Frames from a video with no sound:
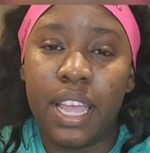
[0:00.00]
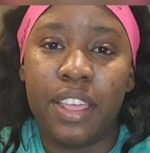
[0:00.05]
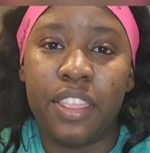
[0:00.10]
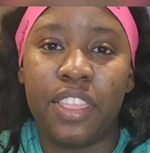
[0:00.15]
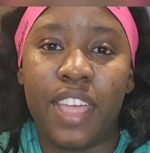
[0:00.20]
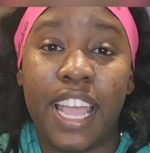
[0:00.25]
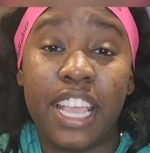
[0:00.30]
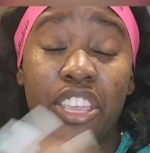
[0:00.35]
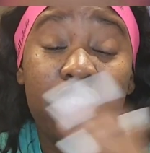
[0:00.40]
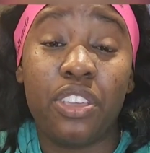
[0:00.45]

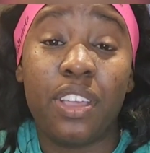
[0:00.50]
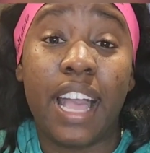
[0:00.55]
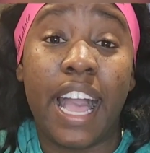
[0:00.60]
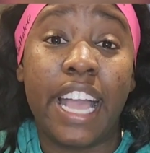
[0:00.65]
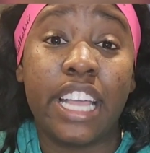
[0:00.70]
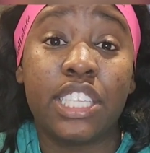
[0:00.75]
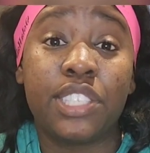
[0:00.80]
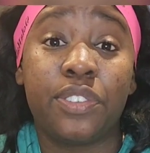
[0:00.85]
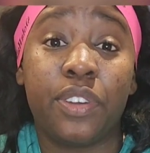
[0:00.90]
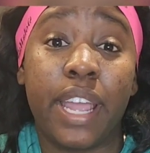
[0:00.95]
Thank you
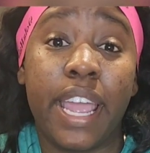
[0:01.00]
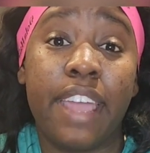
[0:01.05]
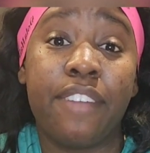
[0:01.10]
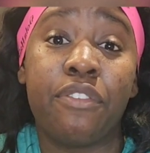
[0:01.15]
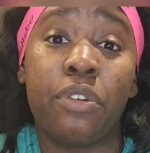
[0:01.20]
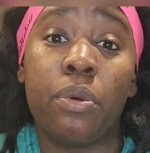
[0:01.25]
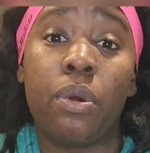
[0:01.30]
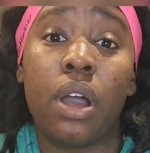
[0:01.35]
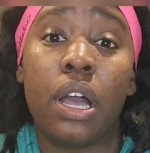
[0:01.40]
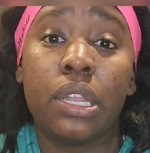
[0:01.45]
guys for
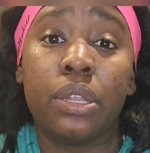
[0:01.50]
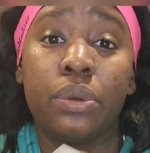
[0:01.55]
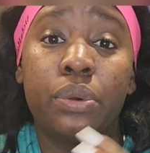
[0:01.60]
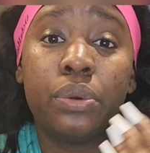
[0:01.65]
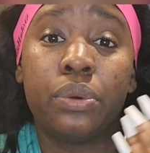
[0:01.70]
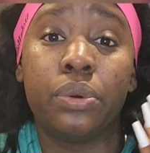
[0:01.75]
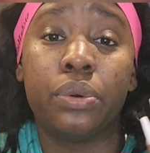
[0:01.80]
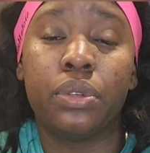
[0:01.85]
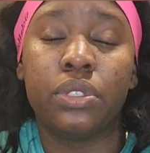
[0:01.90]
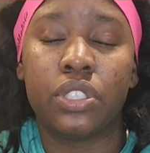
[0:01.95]
everyone
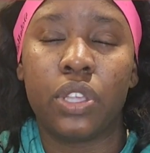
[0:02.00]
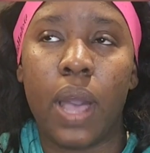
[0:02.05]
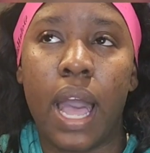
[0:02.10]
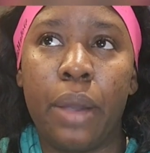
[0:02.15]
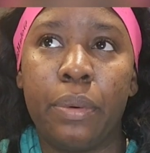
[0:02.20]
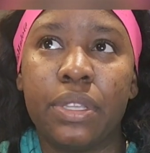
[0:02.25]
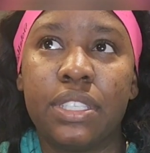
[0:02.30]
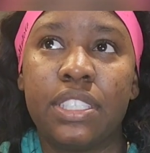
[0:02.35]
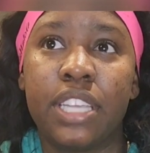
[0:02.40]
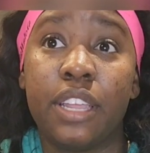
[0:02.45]
who, so I
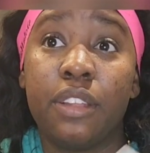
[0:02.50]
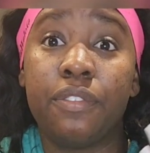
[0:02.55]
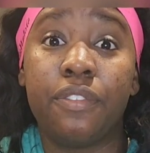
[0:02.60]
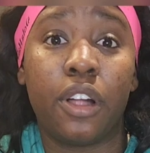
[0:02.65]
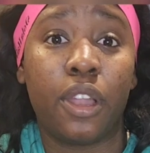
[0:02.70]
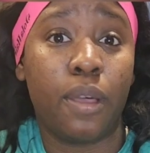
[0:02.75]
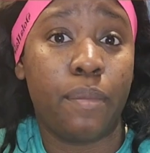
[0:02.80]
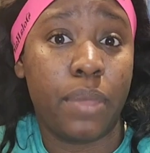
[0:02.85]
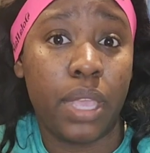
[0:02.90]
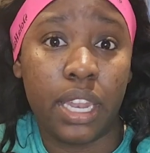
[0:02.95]
was saying
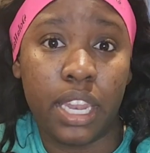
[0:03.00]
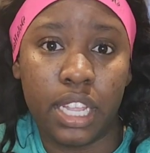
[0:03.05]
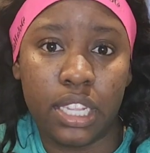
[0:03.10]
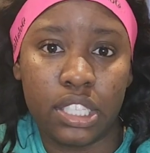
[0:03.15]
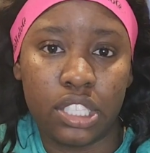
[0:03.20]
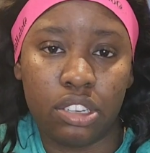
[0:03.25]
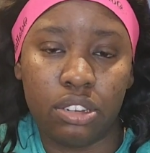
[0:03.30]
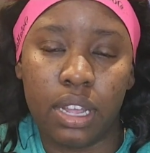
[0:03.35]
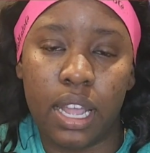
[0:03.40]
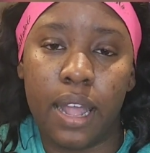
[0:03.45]
follow me on
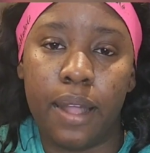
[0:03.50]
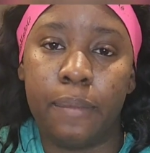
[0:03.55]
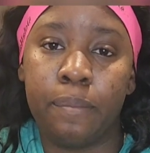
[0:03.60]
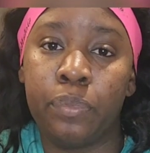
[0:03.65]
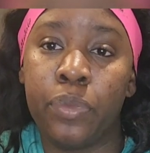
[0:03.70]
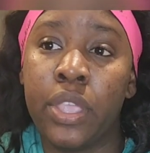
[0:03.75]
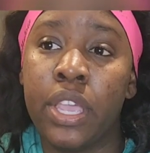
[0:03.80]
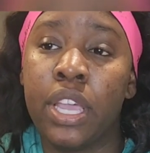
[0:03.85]
Instagram.